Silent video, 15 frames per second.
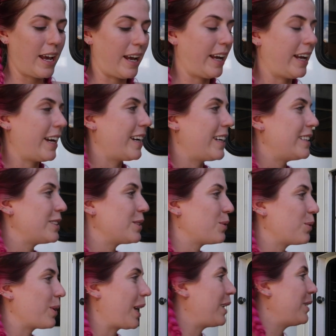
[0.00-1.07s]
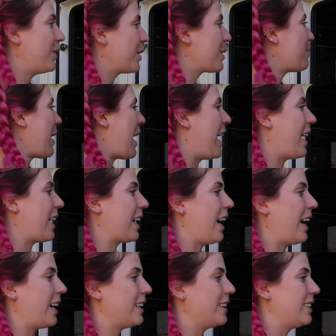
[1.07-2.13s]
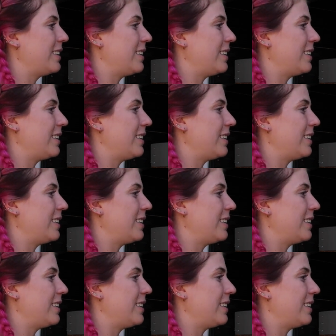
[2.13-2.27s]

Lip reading: and when I look back at